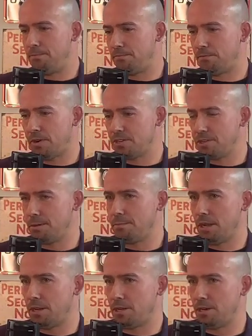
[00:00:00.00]
freshly
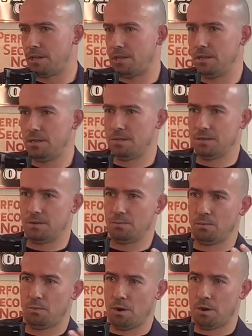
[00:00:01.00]
baked cookies
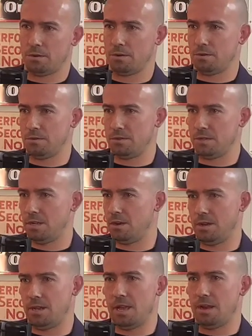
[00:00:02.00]
and water. Well, I'm
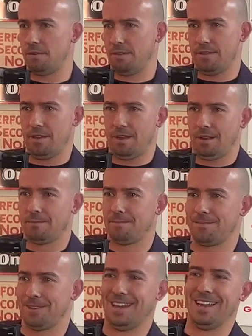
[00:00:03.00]
not going to your open
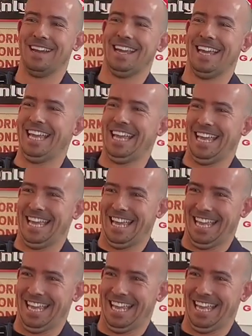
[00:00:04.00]
houses. No cookies?